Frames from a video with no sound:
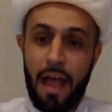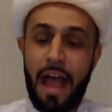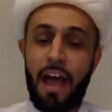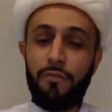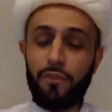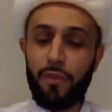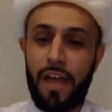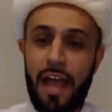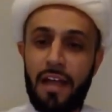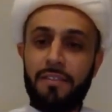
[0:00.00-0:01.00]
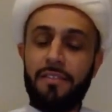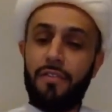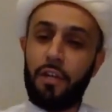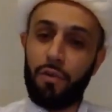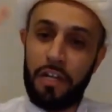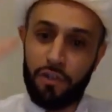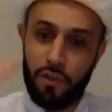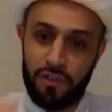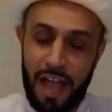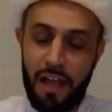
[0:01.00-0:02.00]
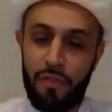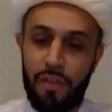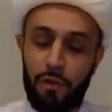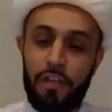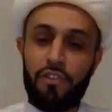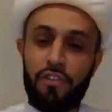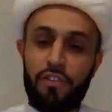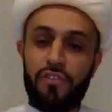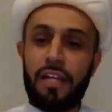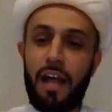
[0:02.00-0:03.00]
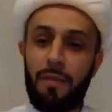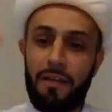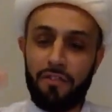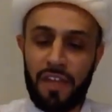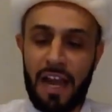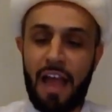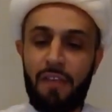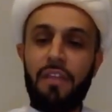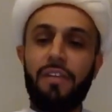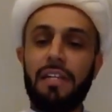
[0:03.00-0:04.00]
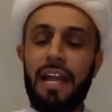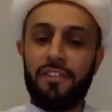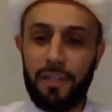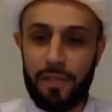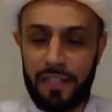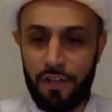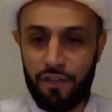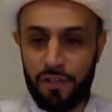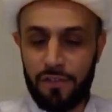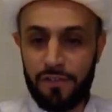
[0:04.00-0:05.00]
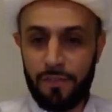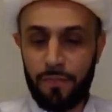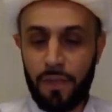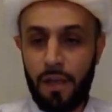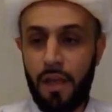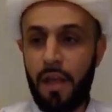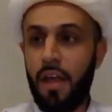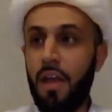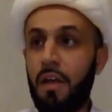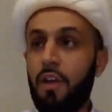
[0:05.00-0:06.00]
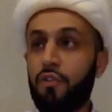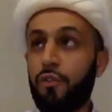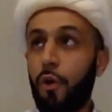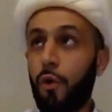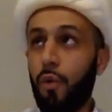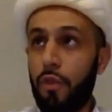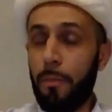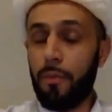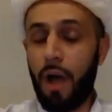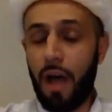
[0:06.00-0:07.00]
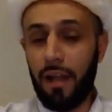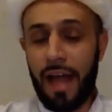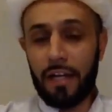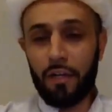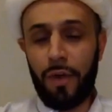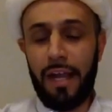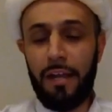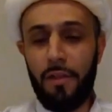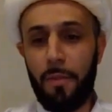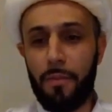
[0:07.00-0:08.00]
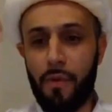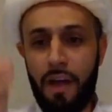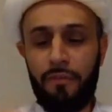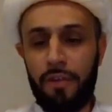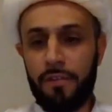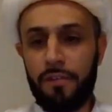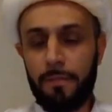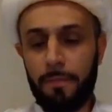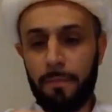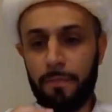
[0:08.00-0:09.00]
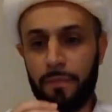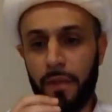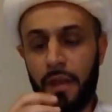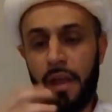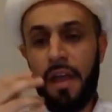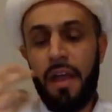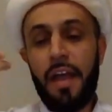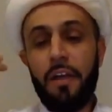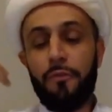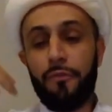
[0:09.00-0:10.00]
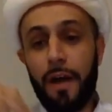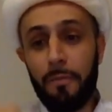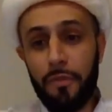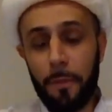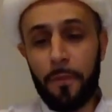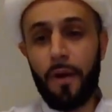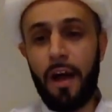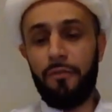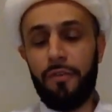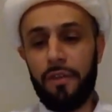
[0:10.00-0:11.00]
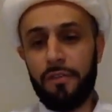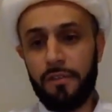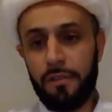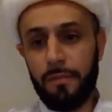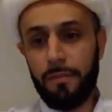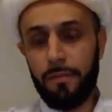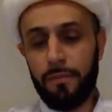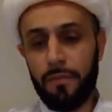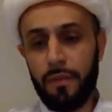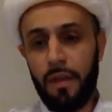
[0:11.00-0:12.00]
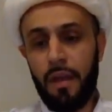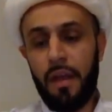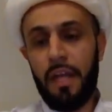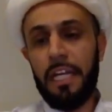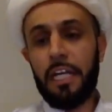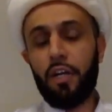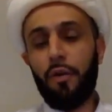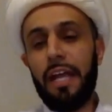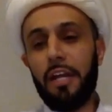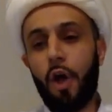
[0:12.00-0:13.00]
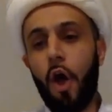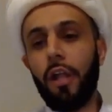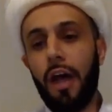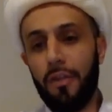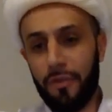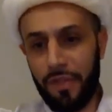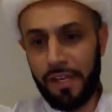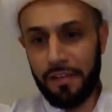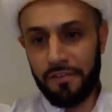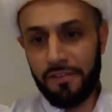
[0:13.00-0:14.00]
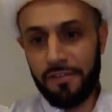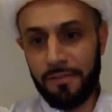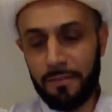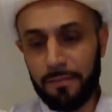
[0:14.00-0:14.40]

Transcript: after that, the creatures have the creatures that come after that have even less limitations. So Allah created the Prophet, and from the Prophet, He created all other things.